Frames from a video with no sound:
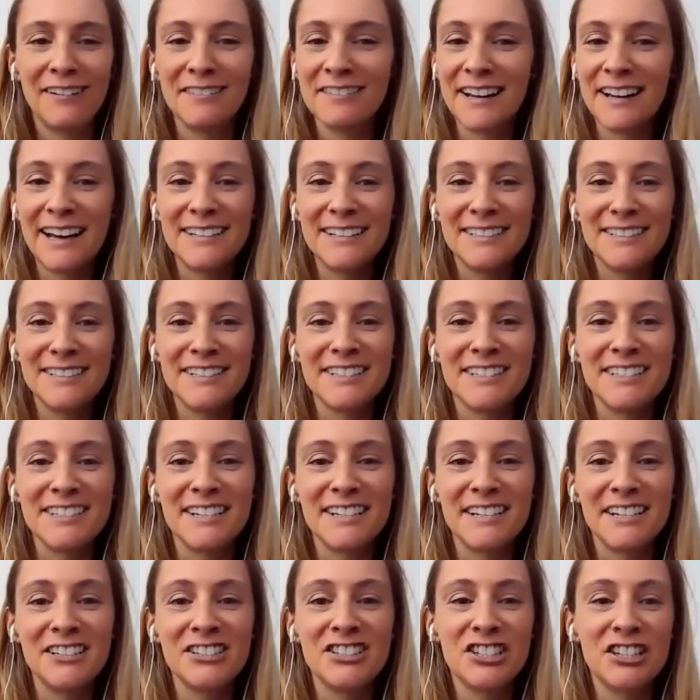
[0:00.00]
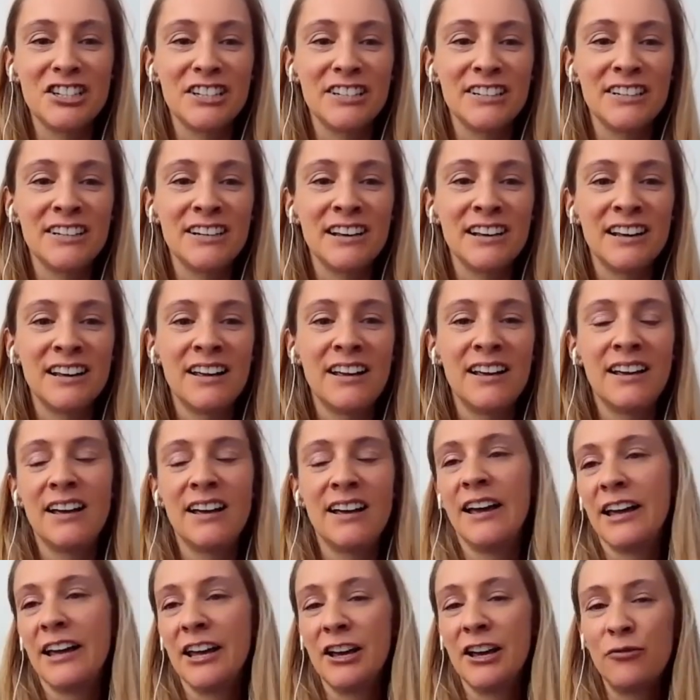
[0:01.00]
on that distinction.
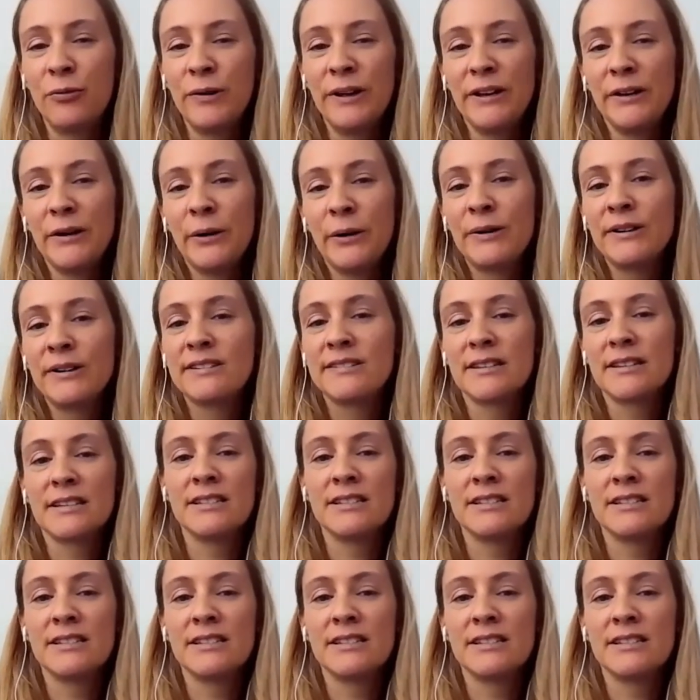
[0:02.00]
If we notice